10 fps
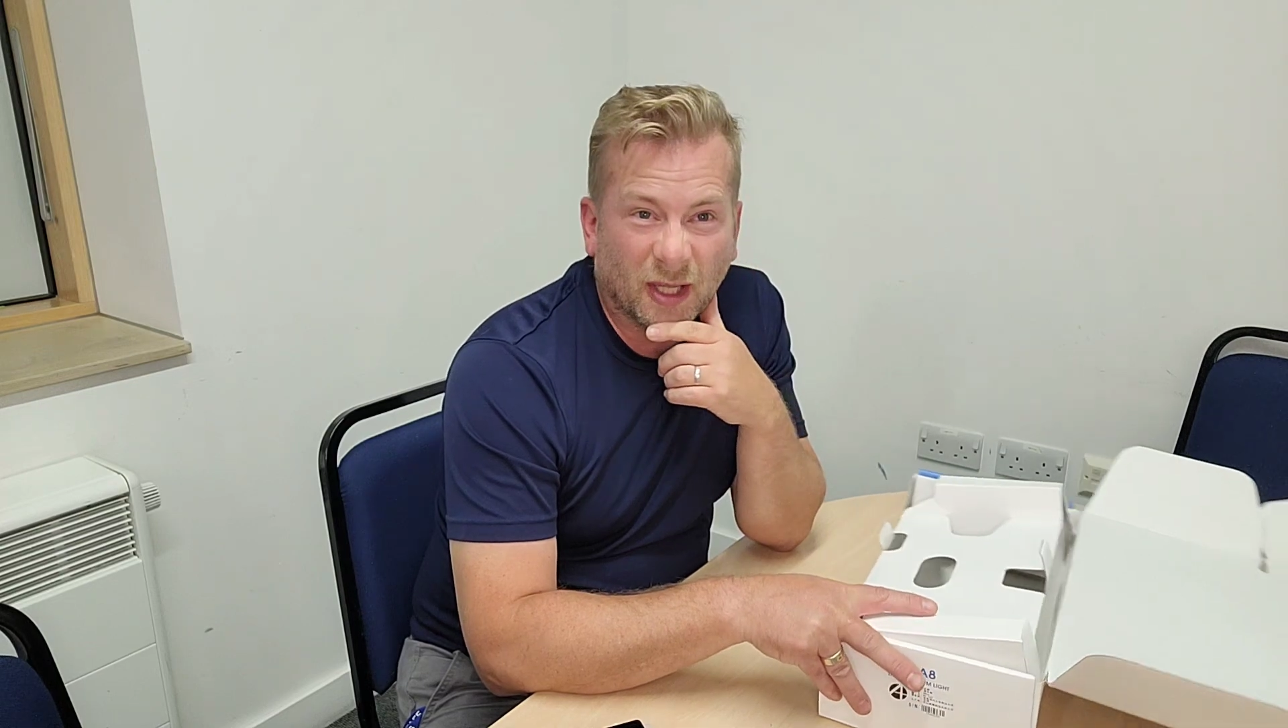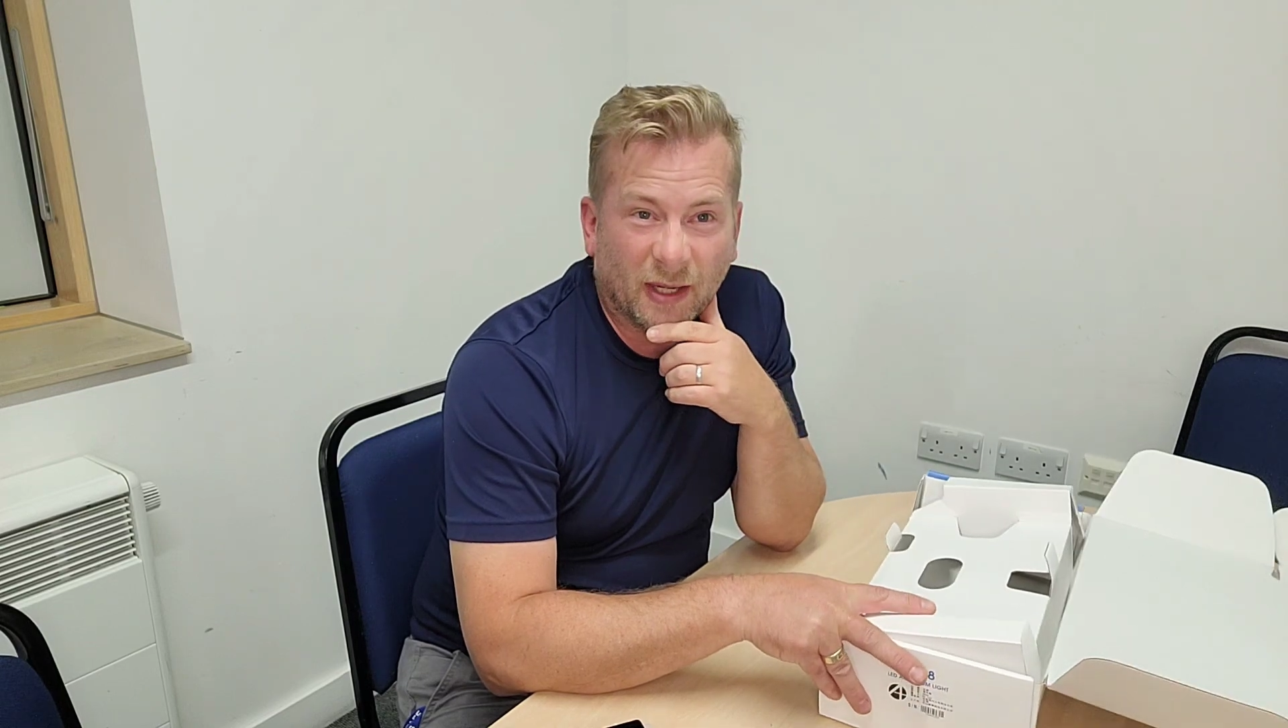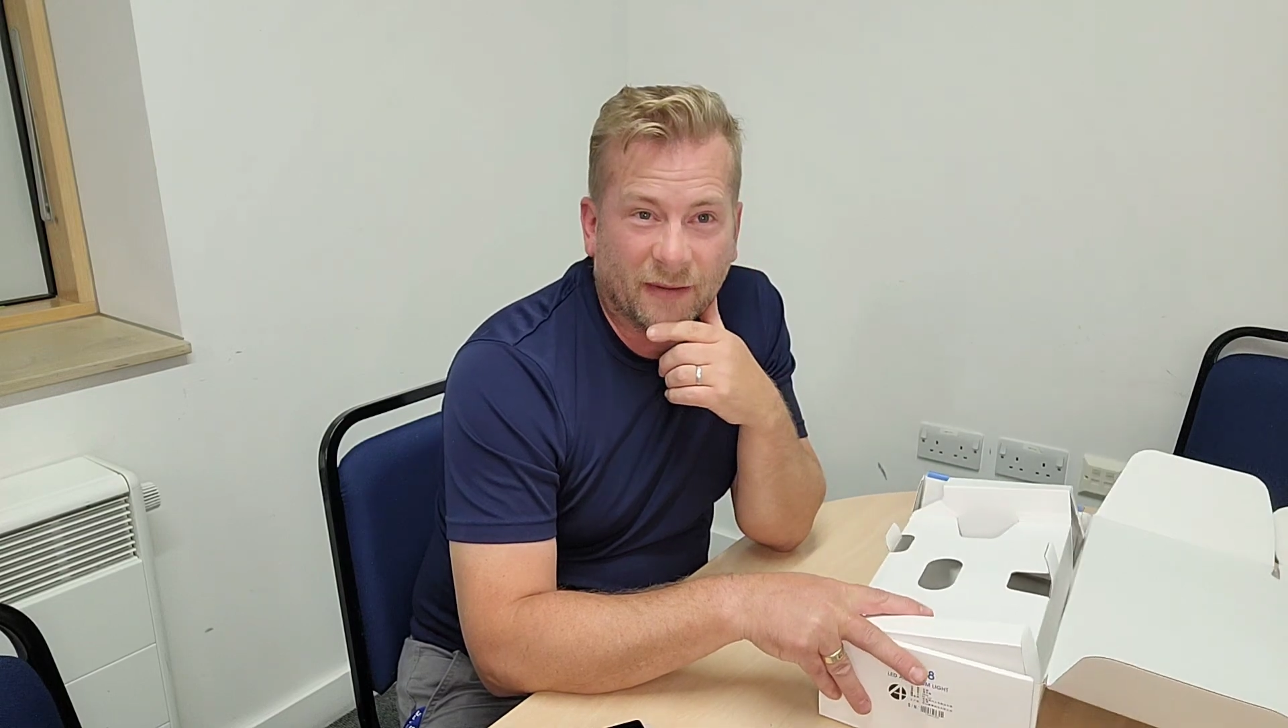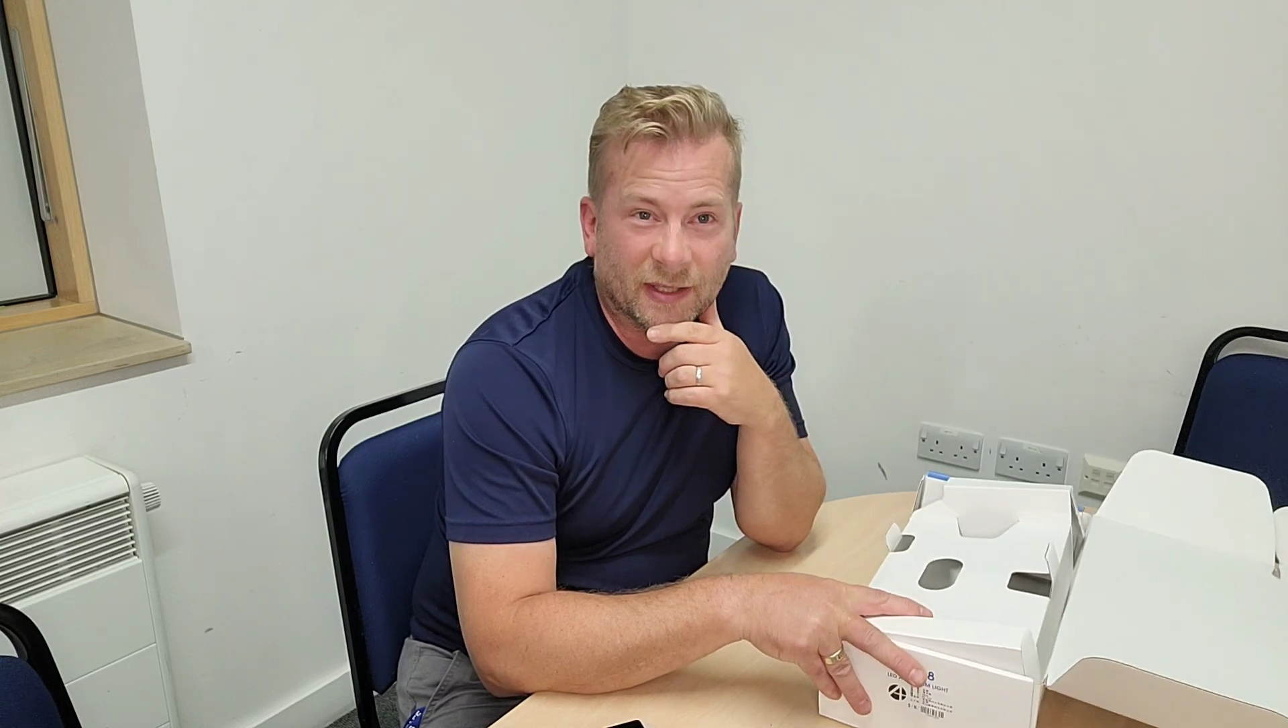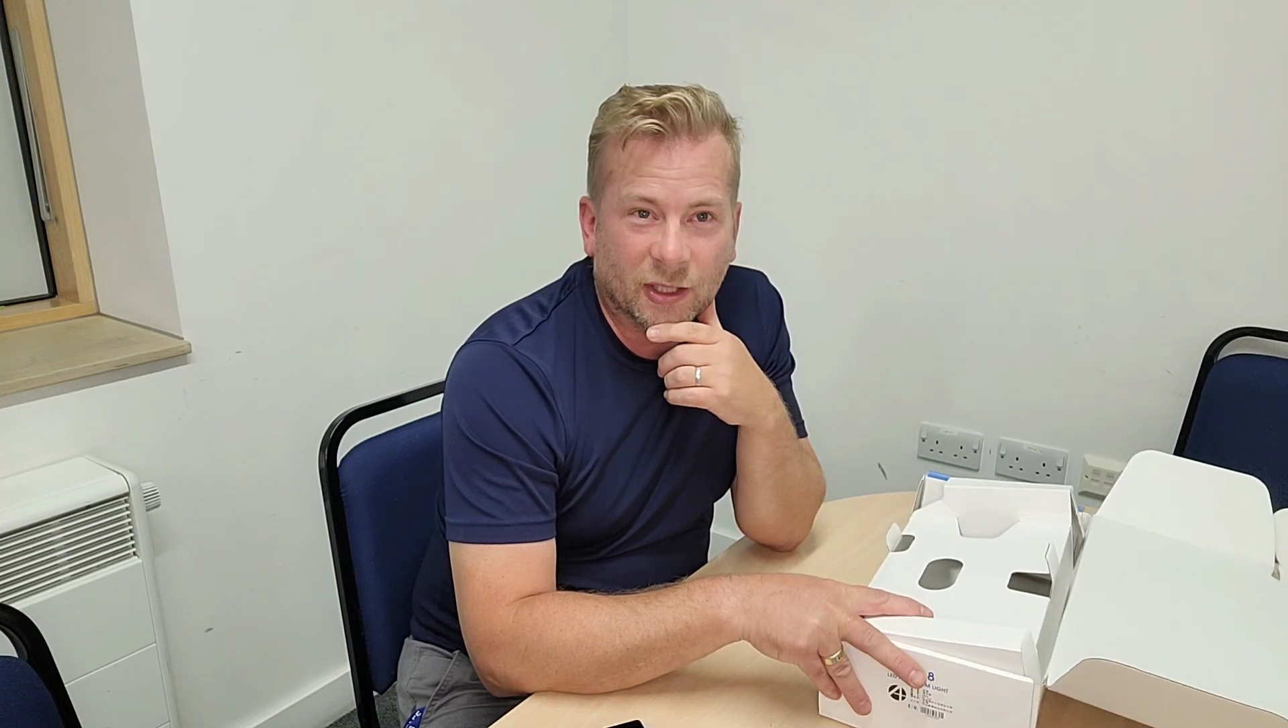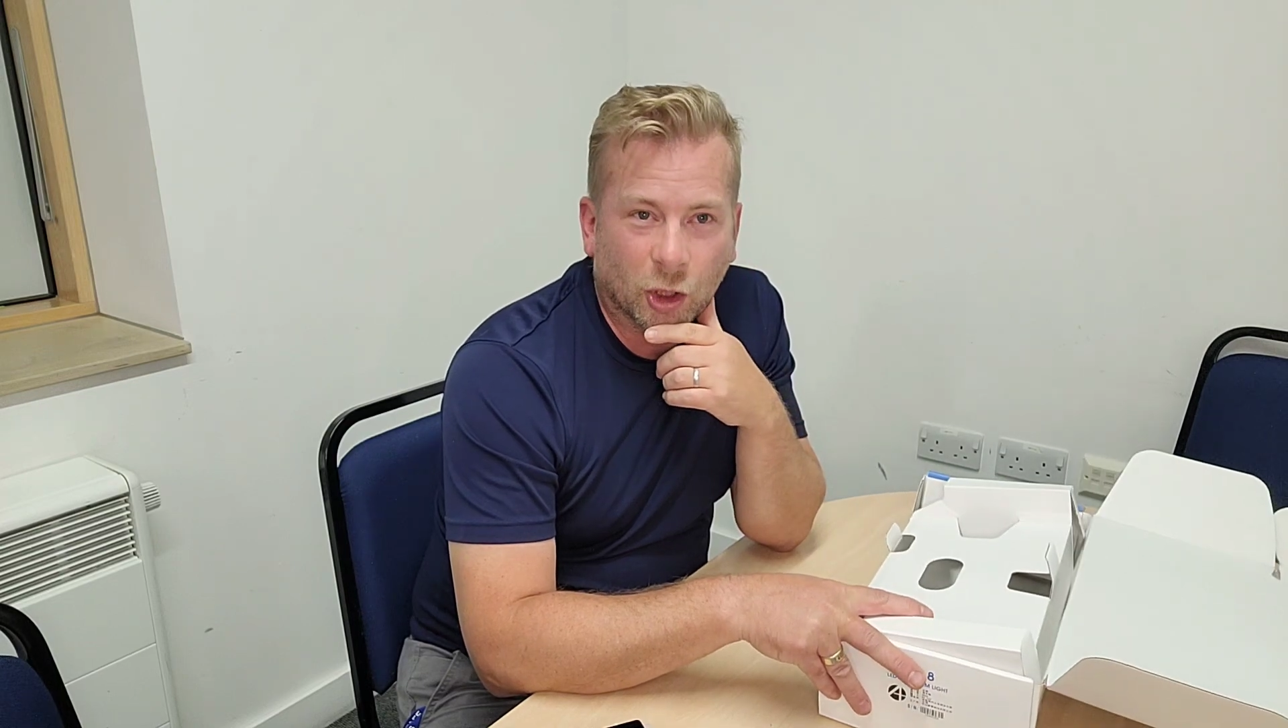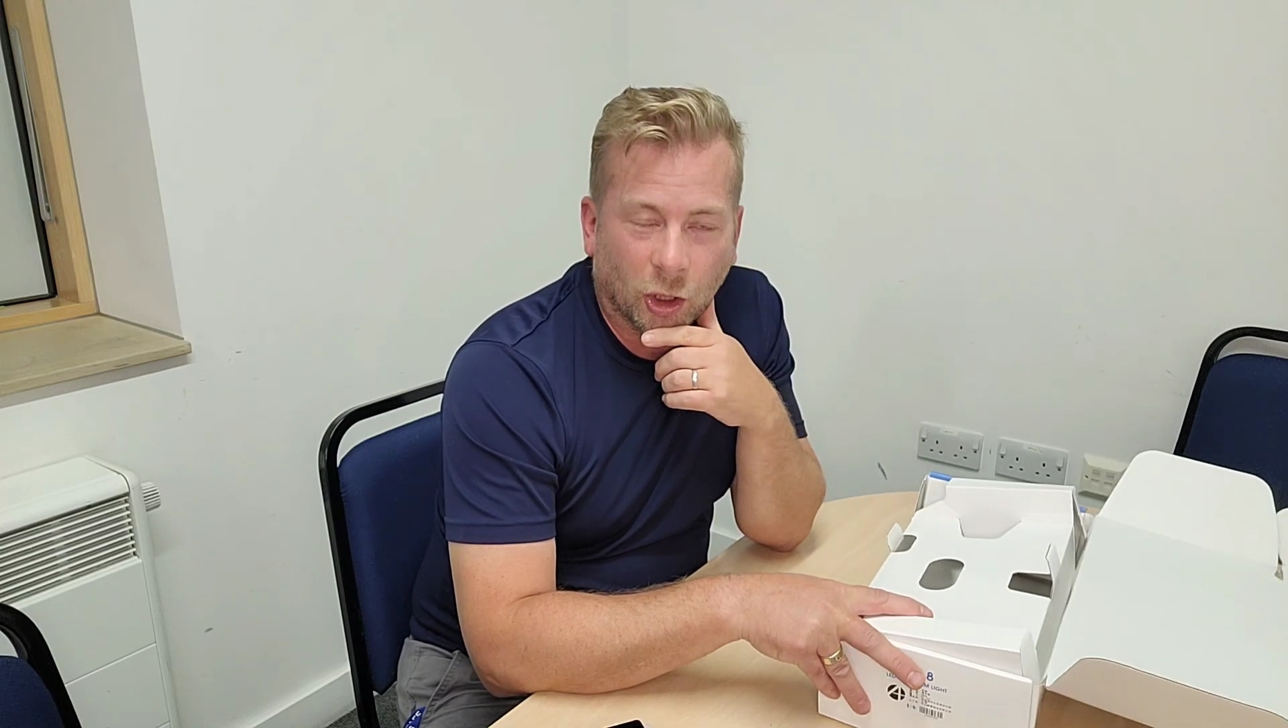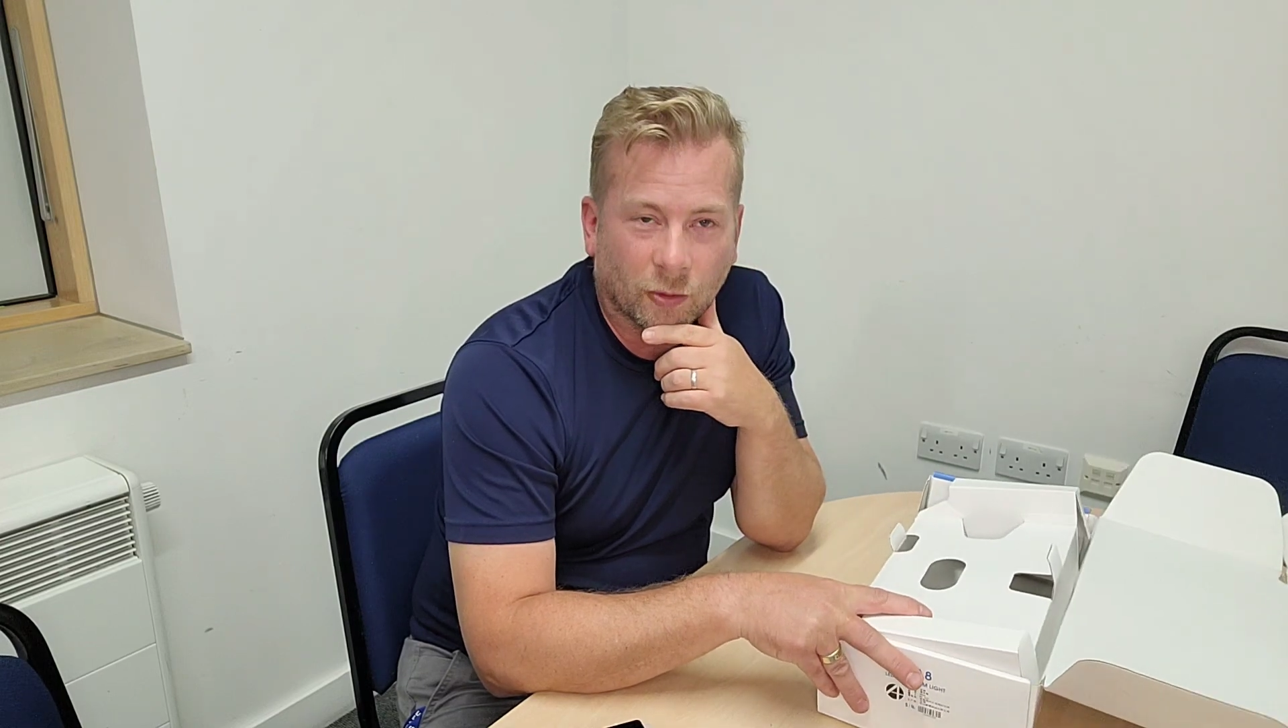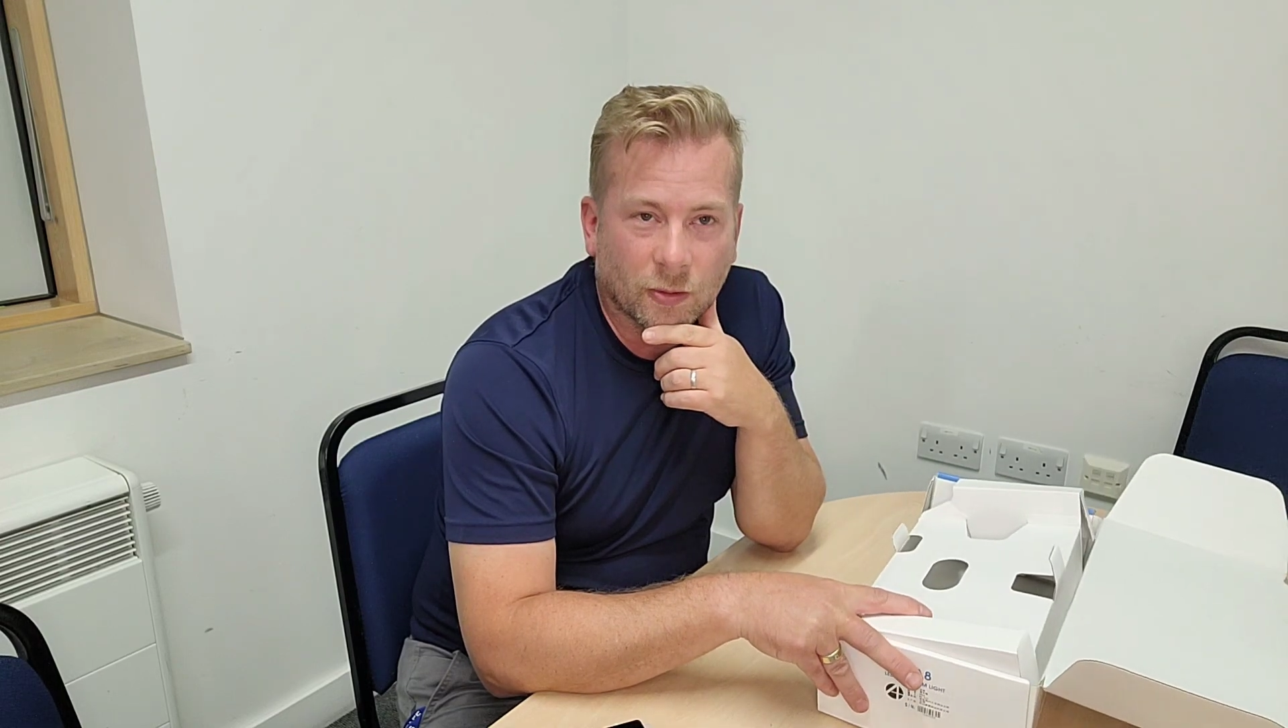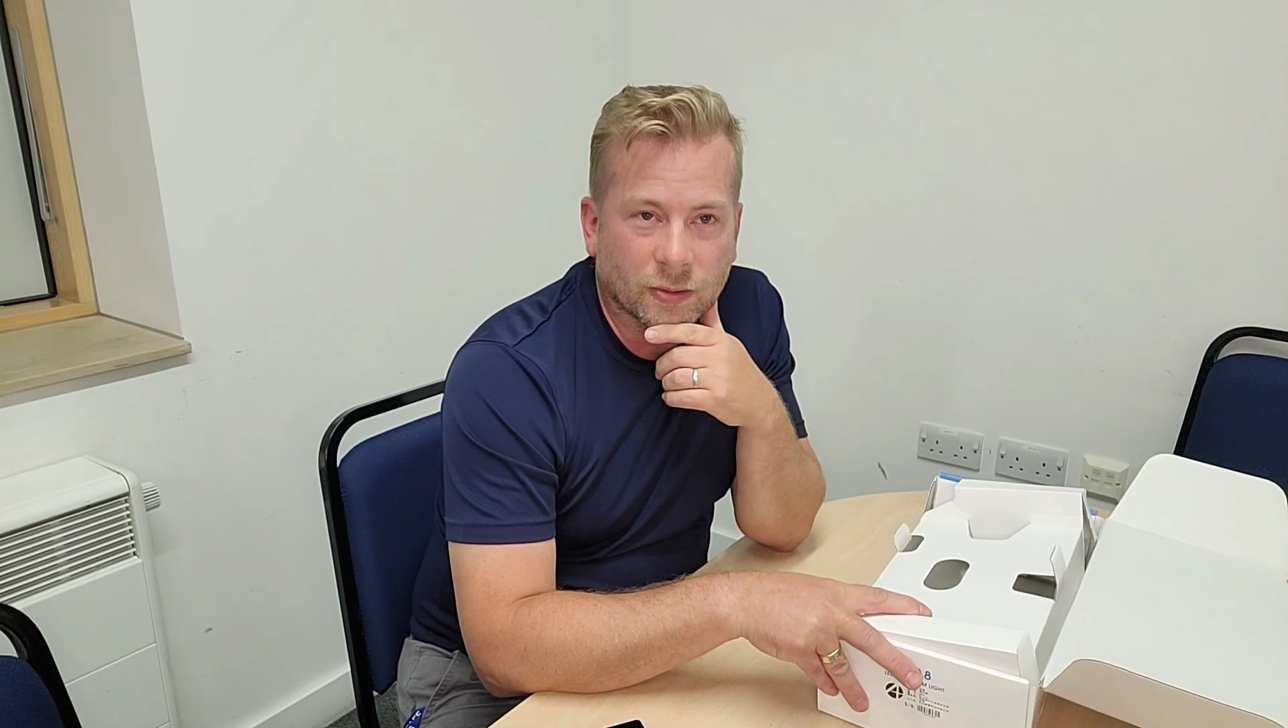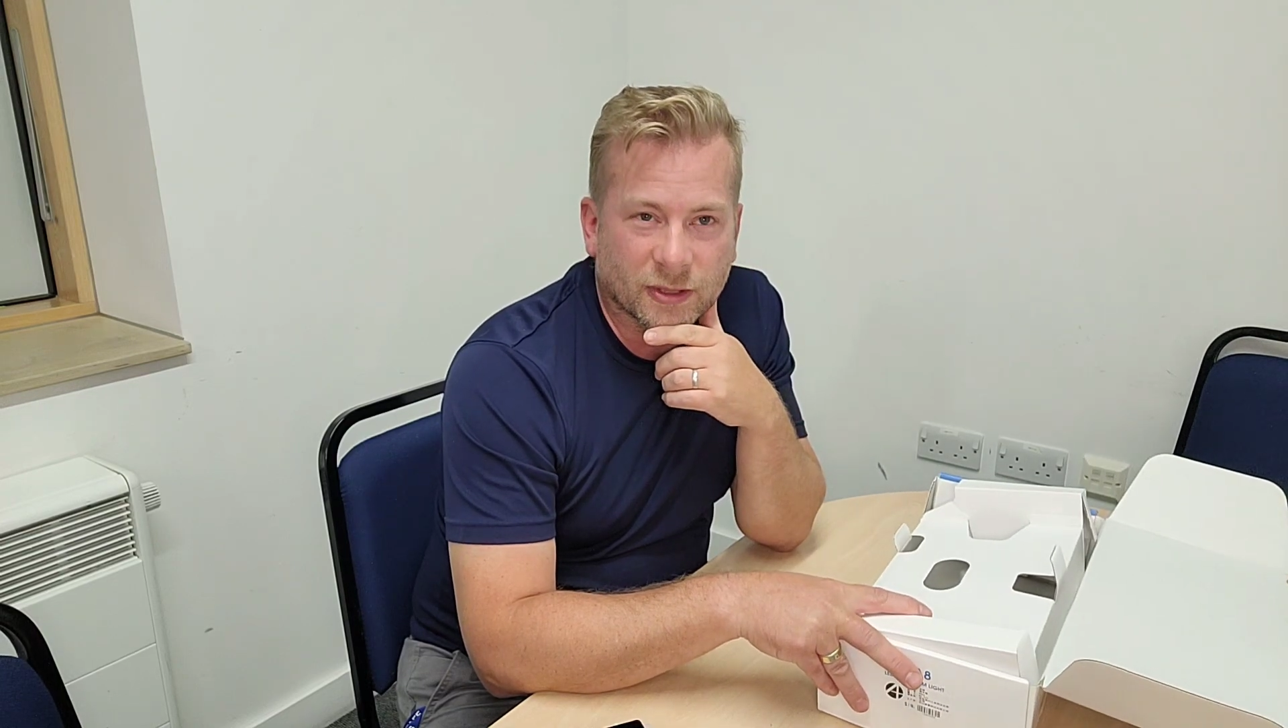don't have any coral,